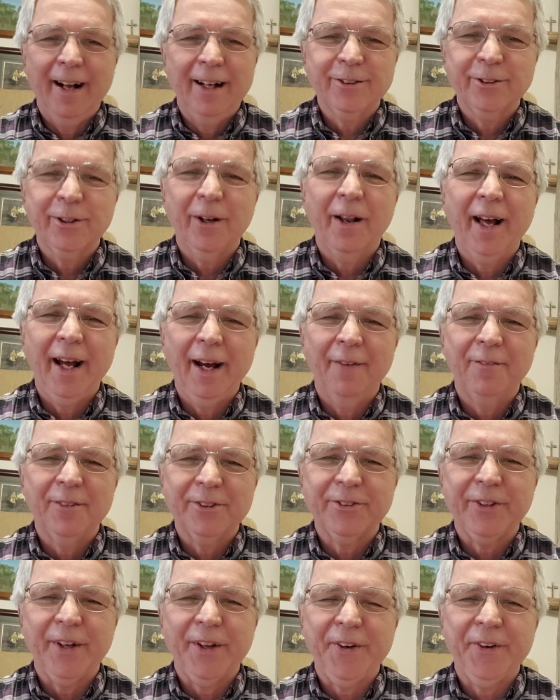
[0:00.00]
That's all I have
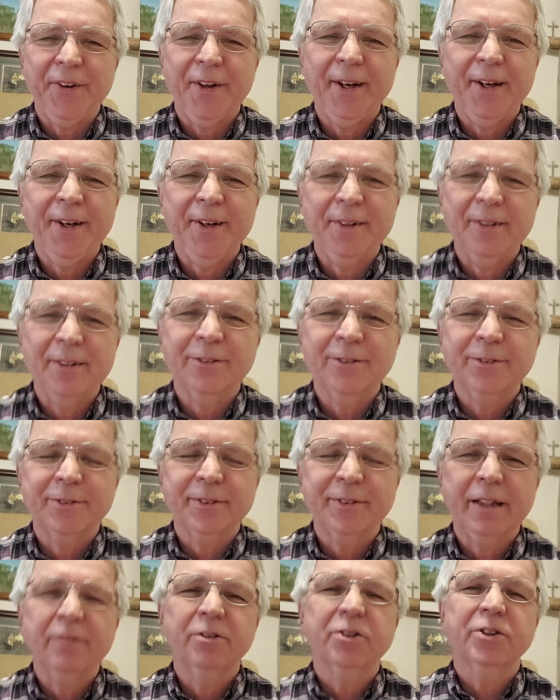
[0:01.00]
to say today.
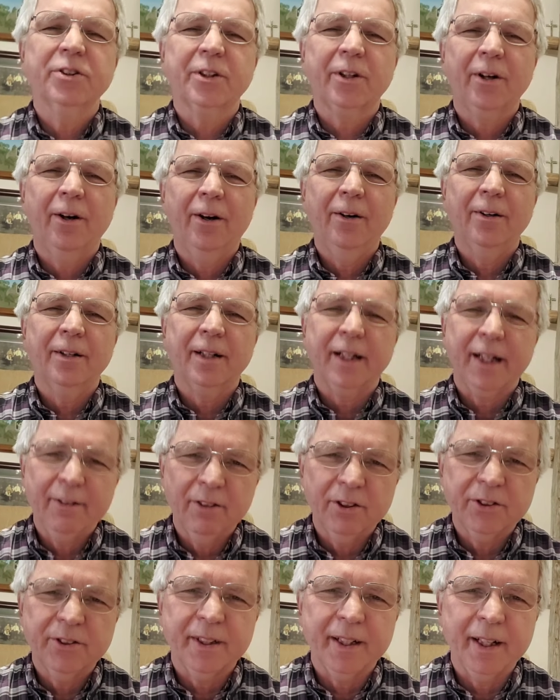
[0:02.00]
Give us a call.
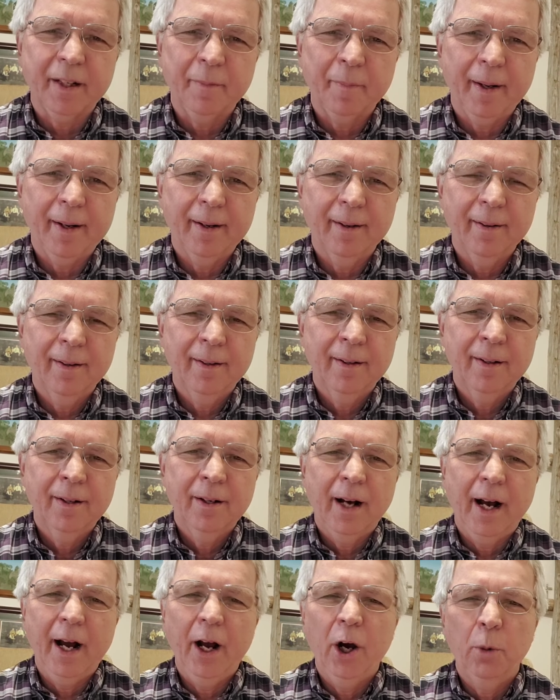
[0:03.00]
Give us an email.
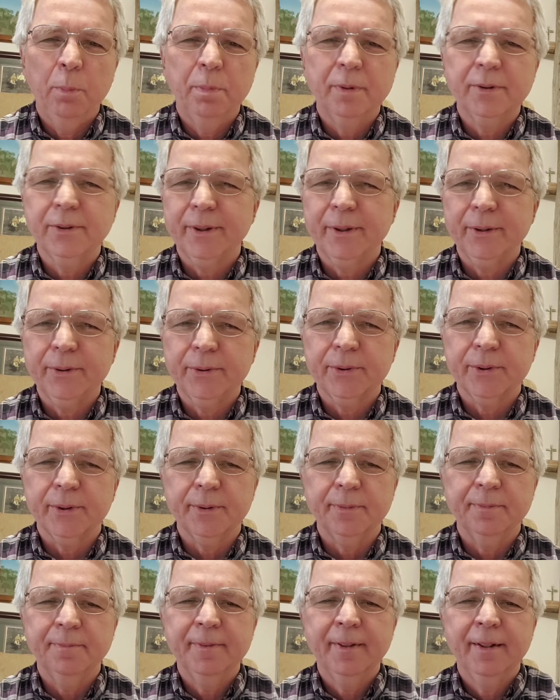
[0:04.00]
I hope to see you
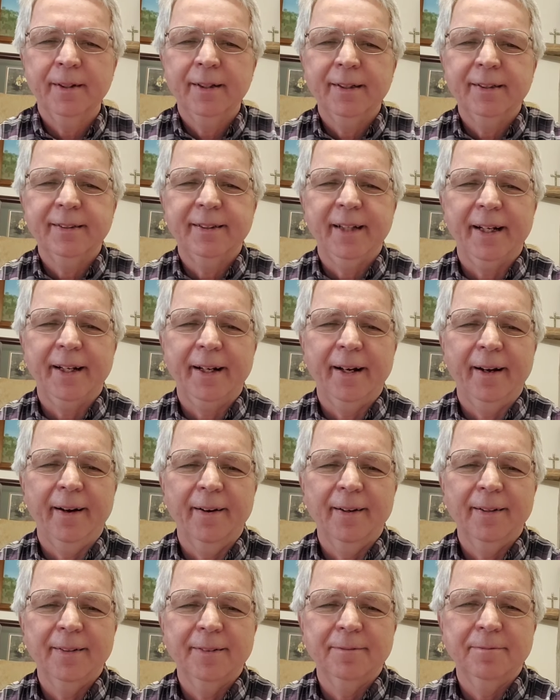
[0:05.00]
soon. Take
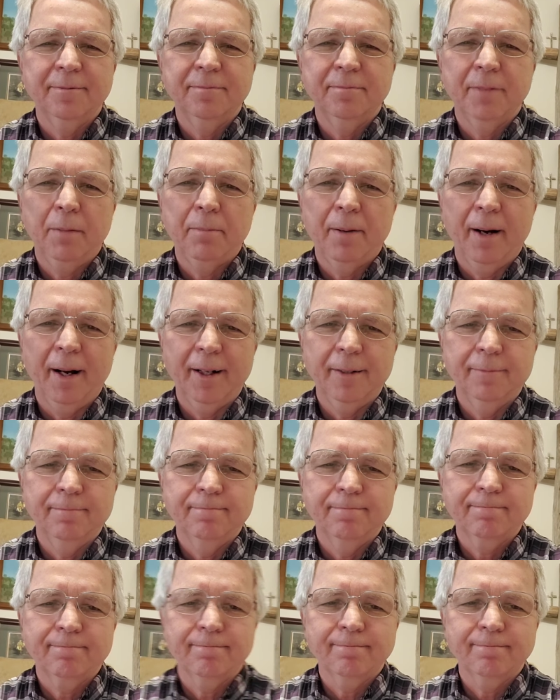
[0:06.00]
care. Bye-bye.